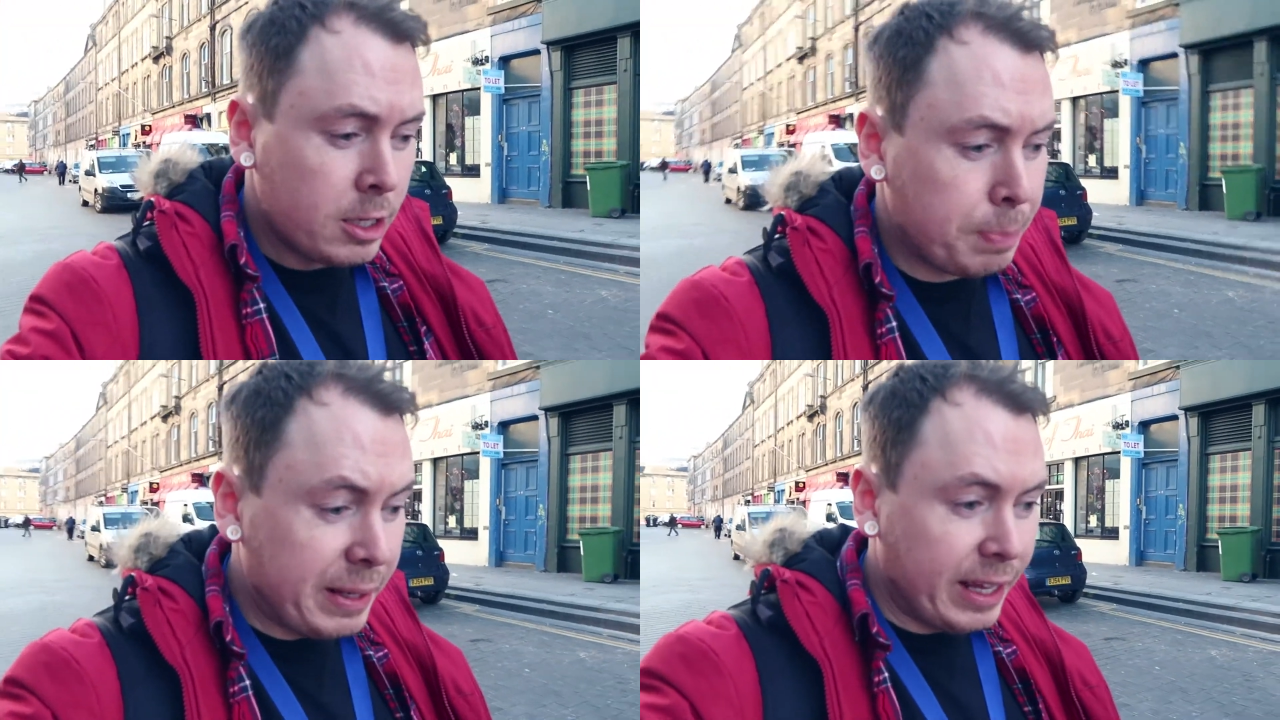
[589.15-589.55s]

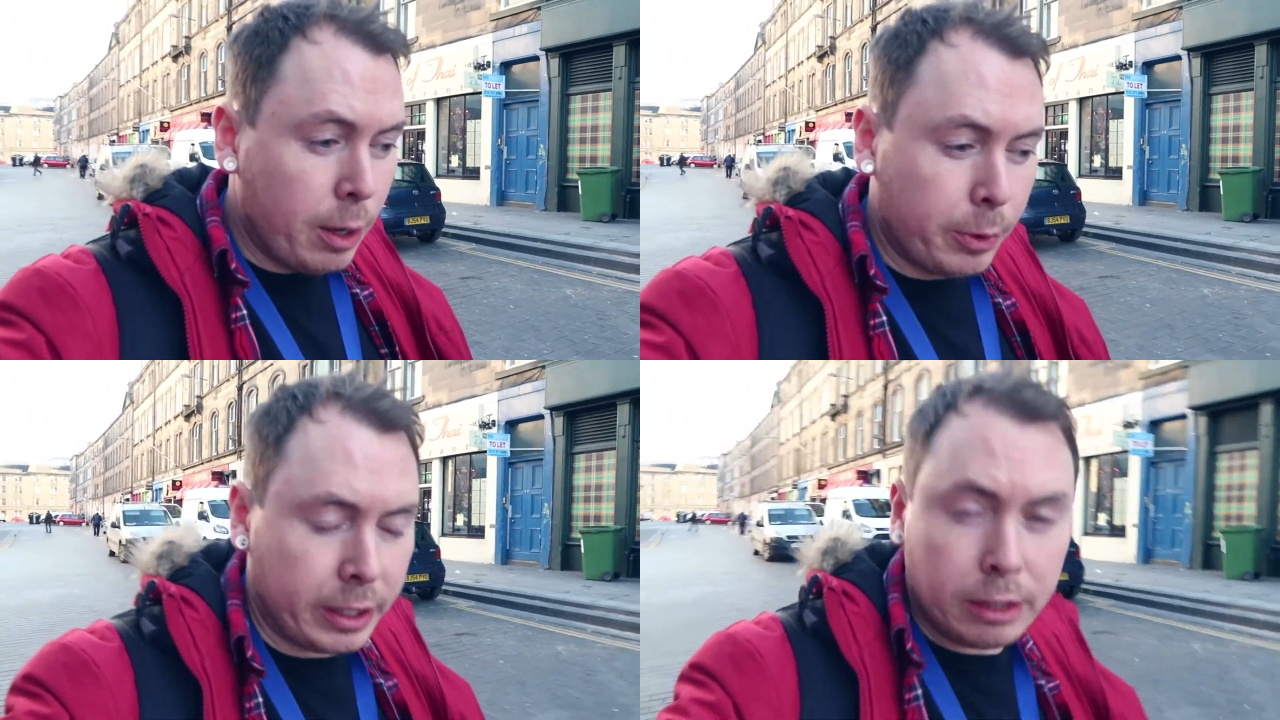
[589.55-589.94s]
speed
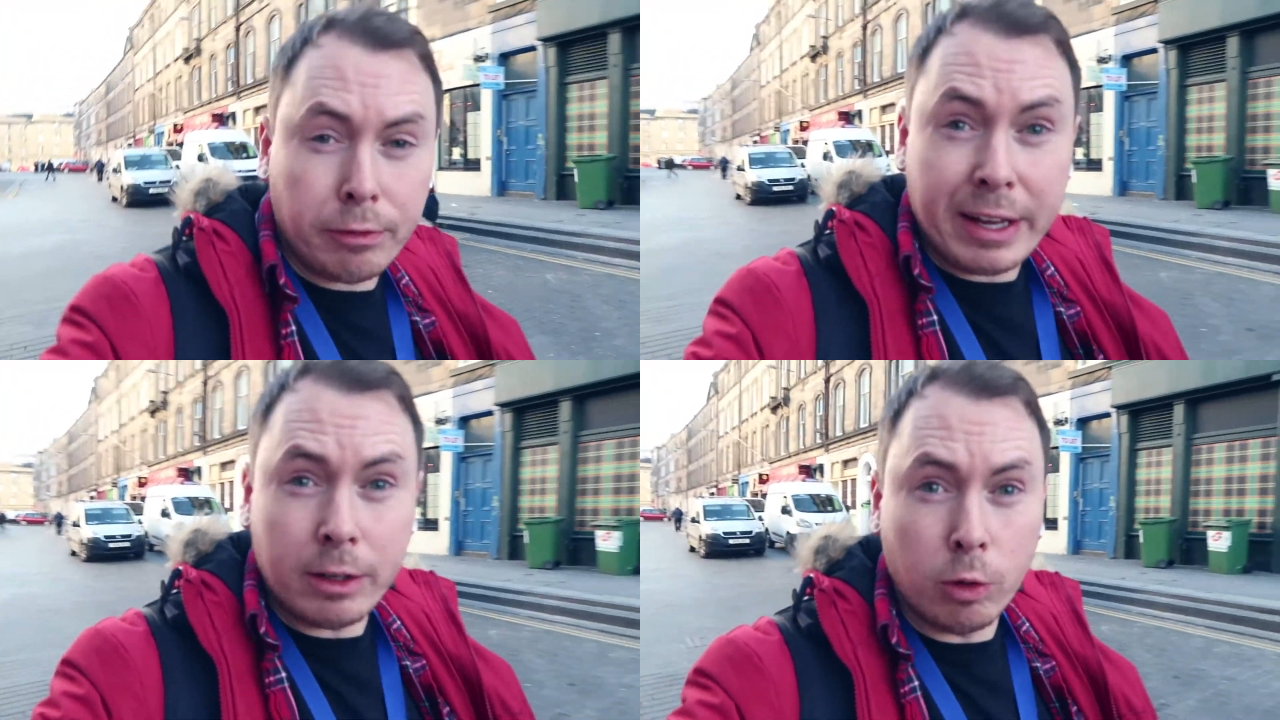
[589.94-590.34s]
networking
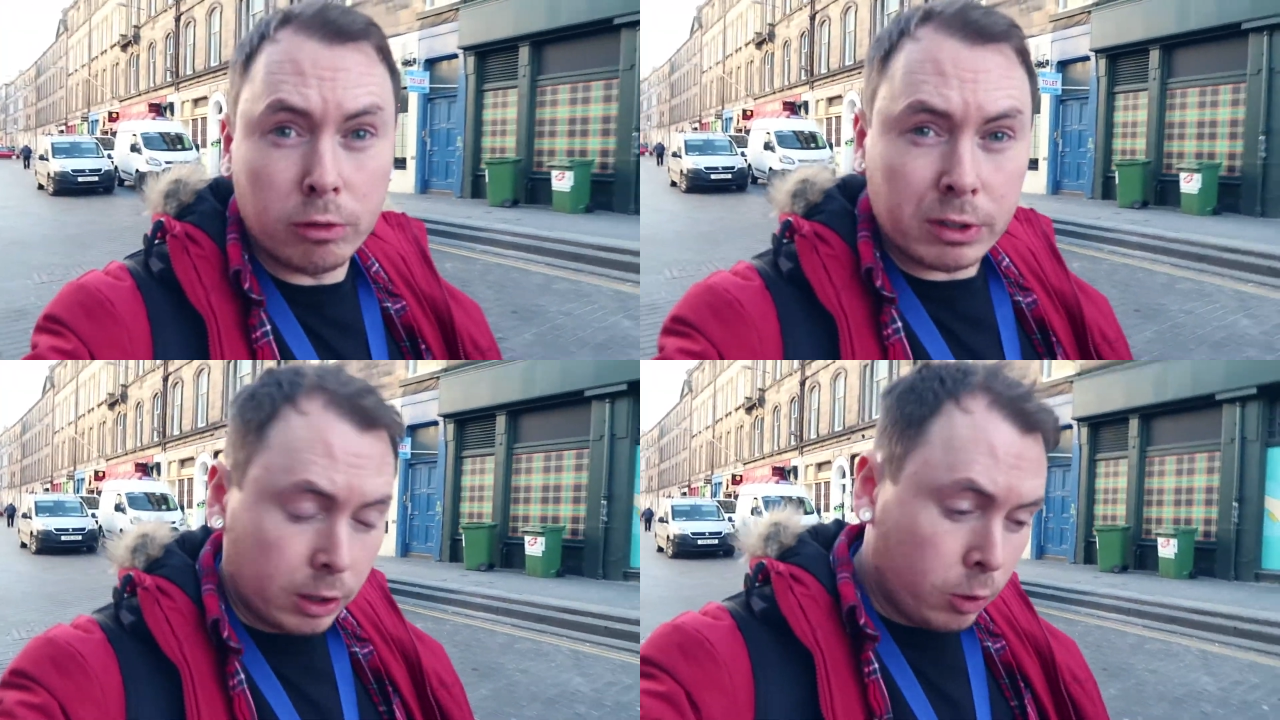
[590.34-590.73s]
event
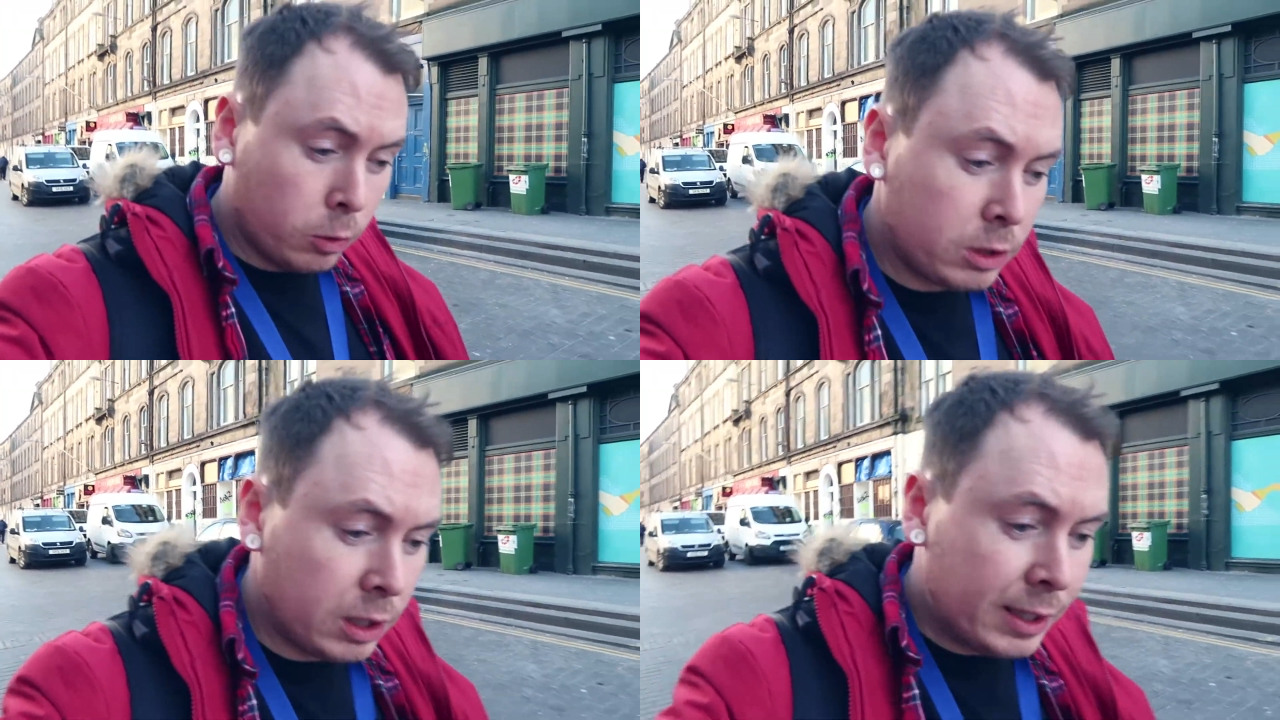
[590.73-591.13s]
over at
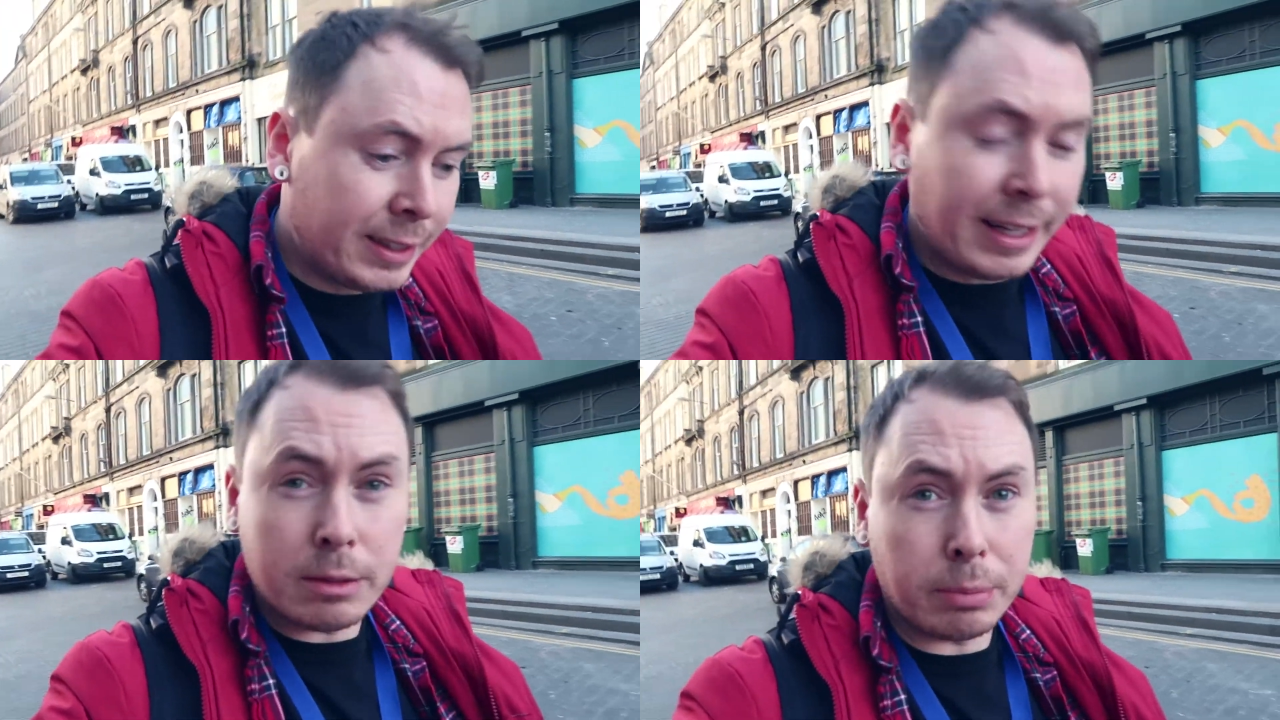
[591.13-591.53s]
CodeClan
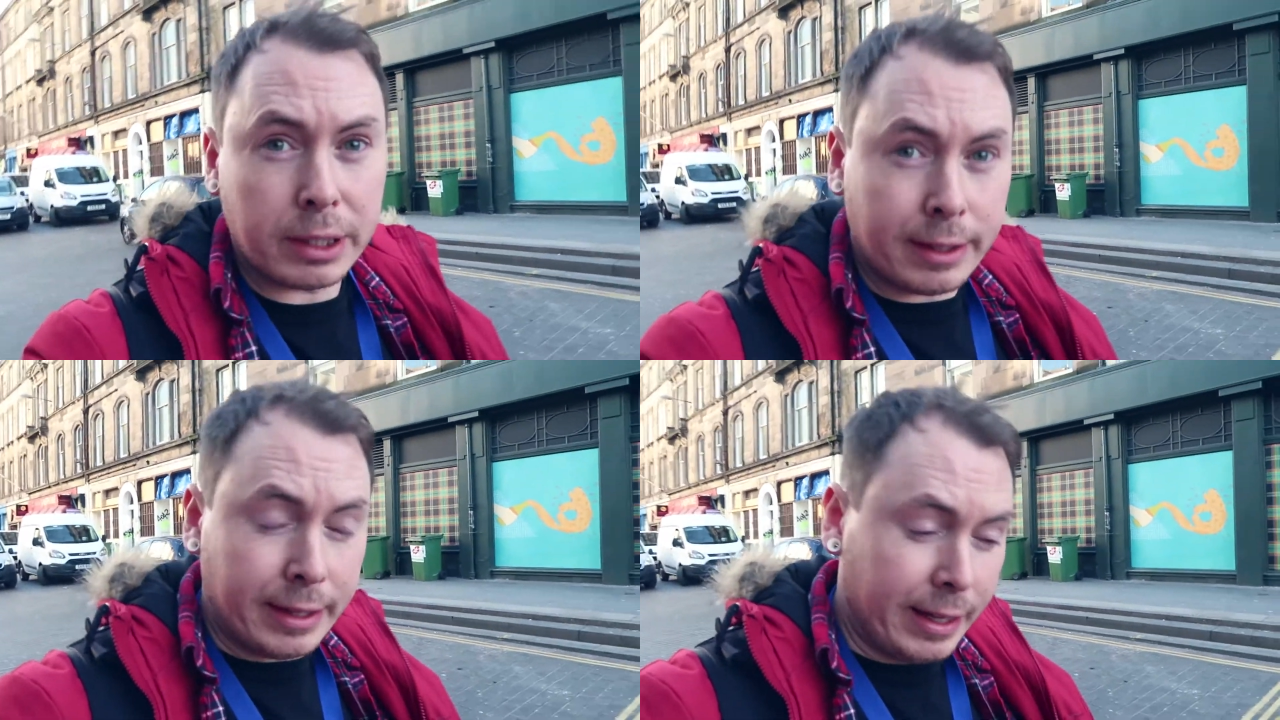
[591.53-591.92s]
in
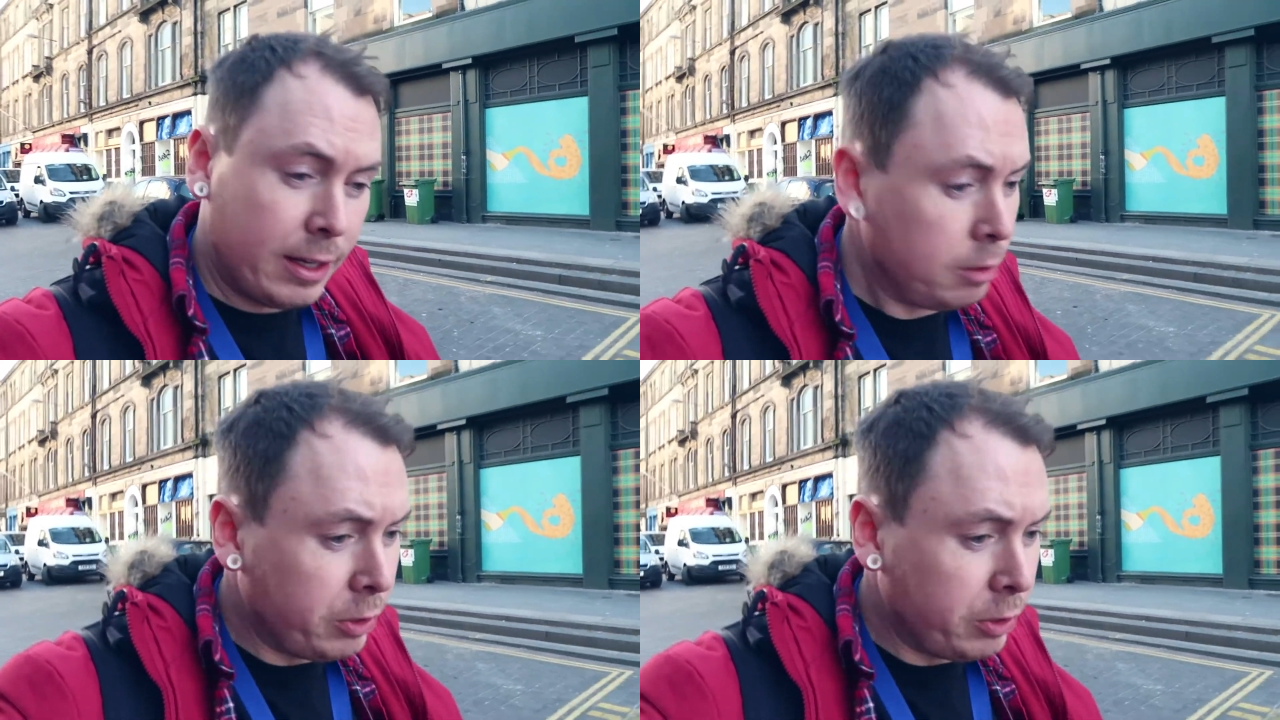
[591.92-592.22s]
Edinburgh today.